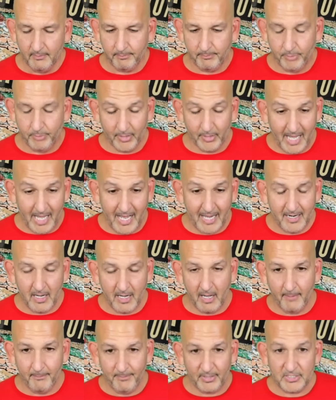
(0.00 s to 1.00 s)
put on
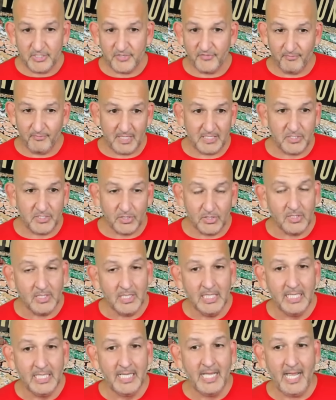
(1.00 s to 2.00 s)
a bunch of muscle
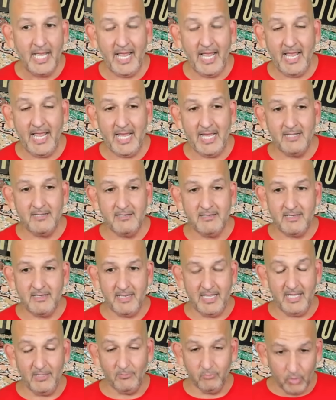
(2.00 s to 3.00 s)
and
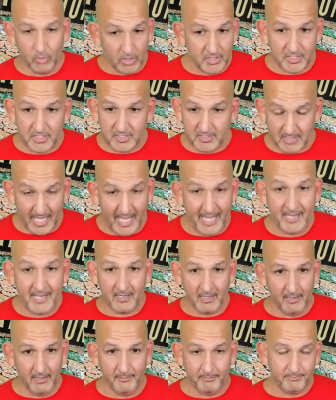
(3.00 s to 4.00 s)
he looks like
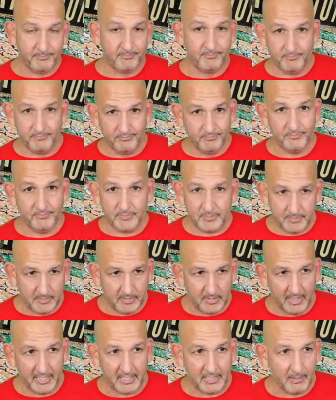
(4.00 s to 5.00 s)
a
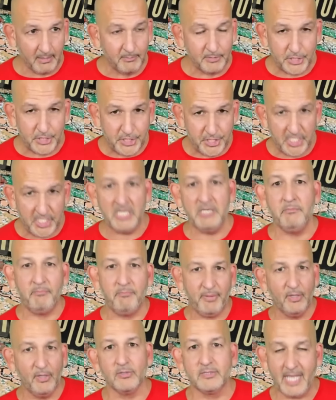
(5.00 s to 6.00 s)
like a machine
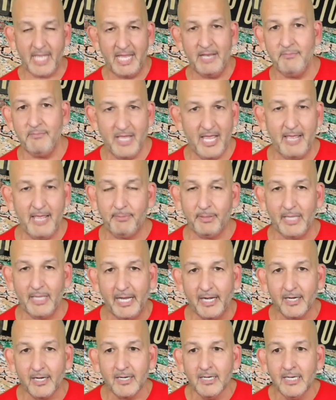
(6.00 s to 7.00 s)
built NBA
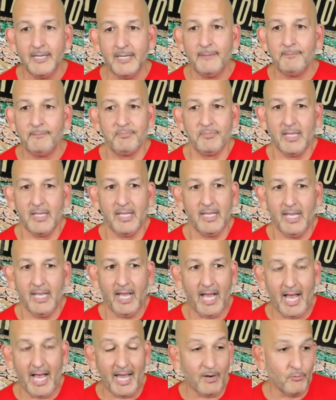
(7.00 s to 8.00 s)
player.
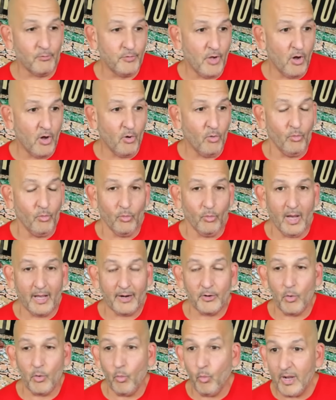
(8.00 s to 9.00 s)
I don't know. I
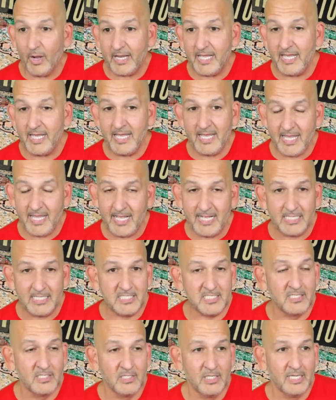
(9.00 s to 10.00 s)
don't know what he
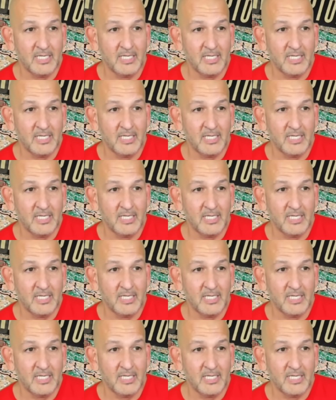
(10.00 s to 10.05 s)
eats